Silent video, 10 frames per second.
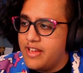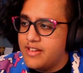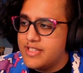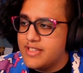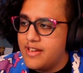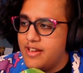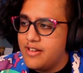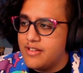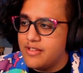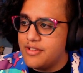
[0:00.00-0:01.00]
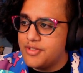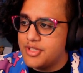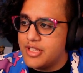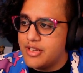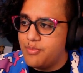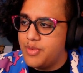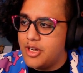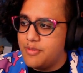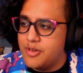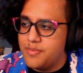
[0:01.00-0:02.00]
hand side, and then they'll just like
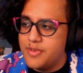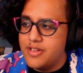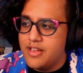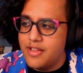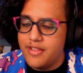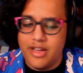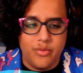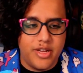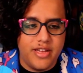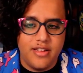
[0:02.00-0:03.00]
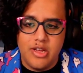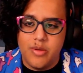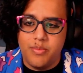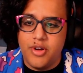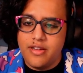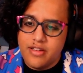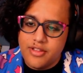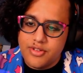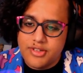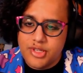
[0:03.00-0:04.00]
pop up that way. But
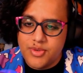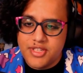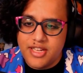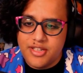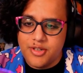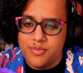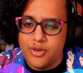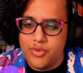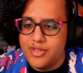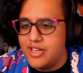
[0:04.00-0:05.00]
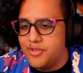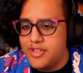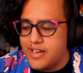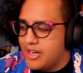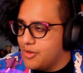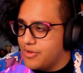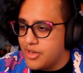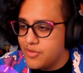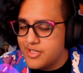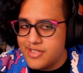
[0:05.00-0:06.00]
there's also a center mode, which I don't think anyone
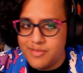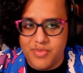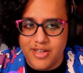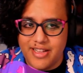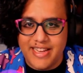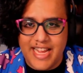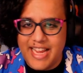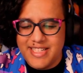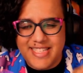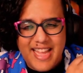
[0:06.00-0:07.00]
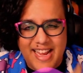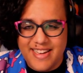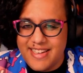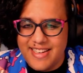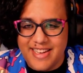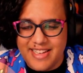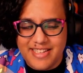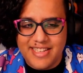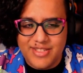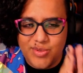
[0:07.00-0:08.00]
uses, but like I just added it
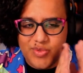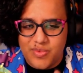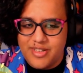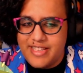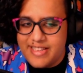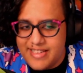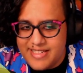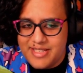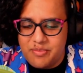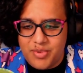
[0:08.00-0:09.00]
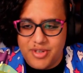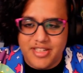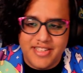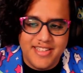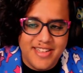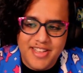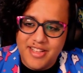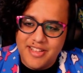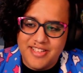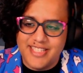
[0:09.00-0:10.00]
in because it was really easy to put in.
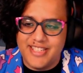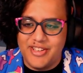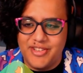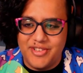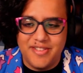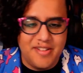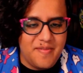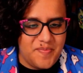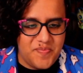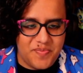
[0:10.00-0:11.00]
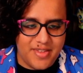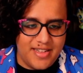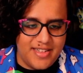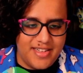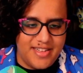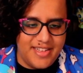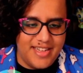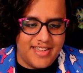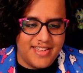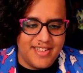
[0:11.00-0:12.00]
So
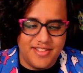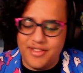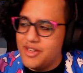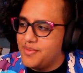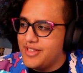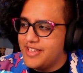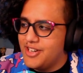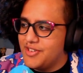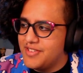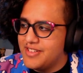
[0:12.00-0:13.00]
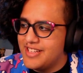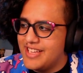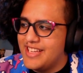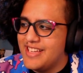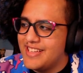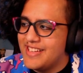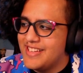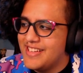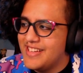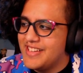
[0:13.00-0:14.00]
yeah, there we go.
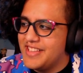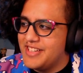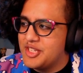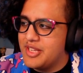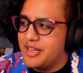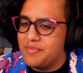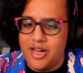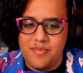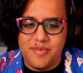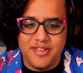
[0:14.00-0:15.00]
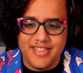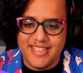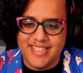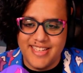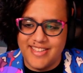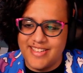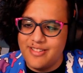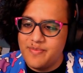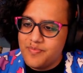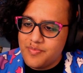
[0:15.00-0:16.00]
They just like pop in the center.
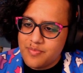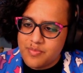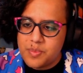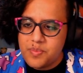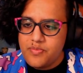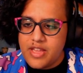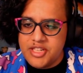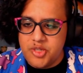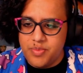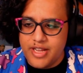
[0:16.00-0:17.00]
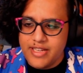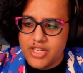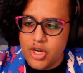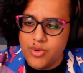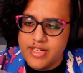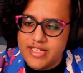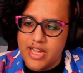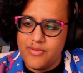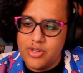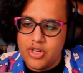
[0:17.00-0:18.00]
Do you plan to code it to
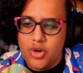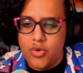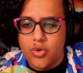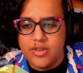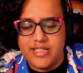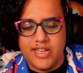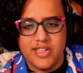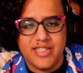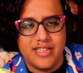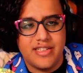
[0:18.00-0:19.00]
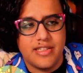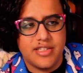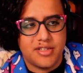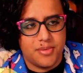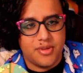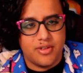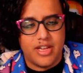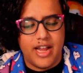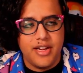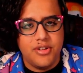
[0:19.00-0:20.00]
ever go horizontally unless so?
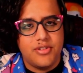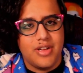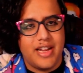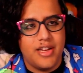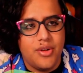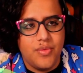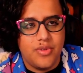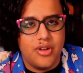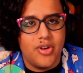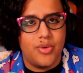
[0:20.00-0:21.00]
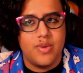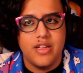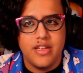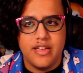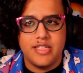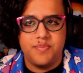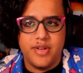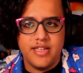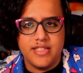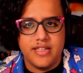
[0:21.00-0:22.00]
I don't know. It
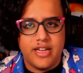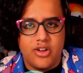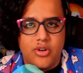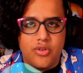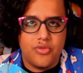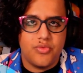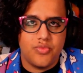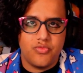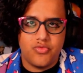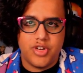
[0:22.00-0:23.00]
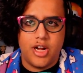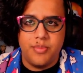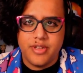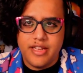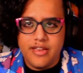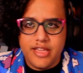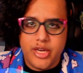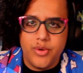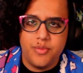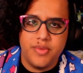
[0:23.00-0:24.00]
depends on how complicated
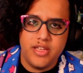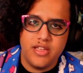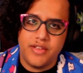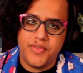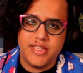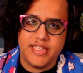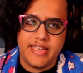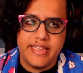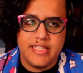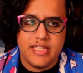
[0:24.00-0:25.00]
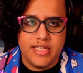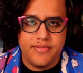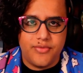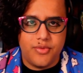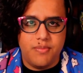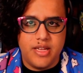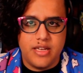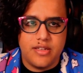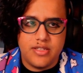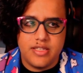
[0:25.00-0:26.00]
that would be. If it's easy for
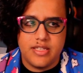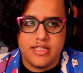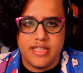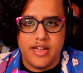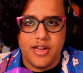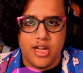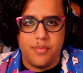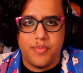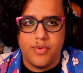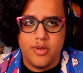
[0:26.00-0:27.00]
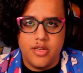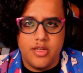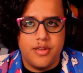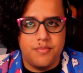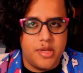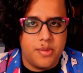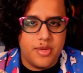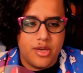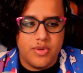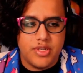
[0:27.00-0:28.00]
me to set up,
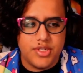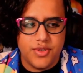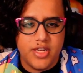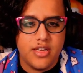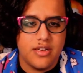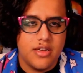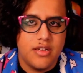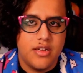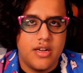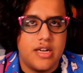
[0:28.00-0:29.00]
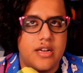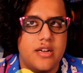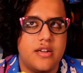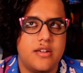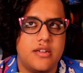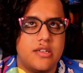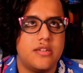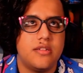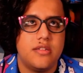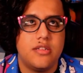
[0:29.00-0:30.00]
maybe I would do it.
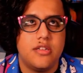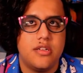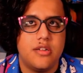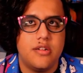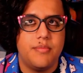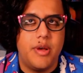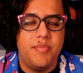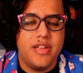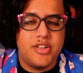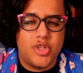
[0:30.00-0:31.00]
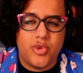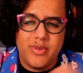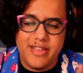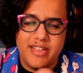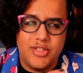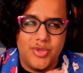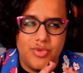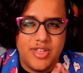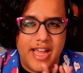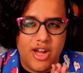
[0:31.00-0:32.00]
Might be tricky
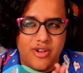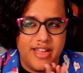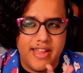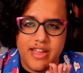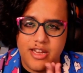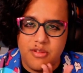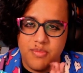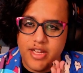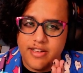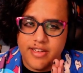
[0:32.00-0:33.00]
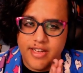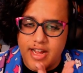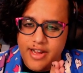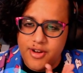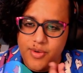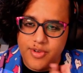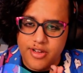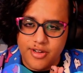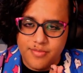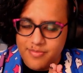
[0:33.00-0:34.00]
due to how I animate it. I don't
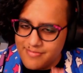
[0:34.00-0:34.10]
know.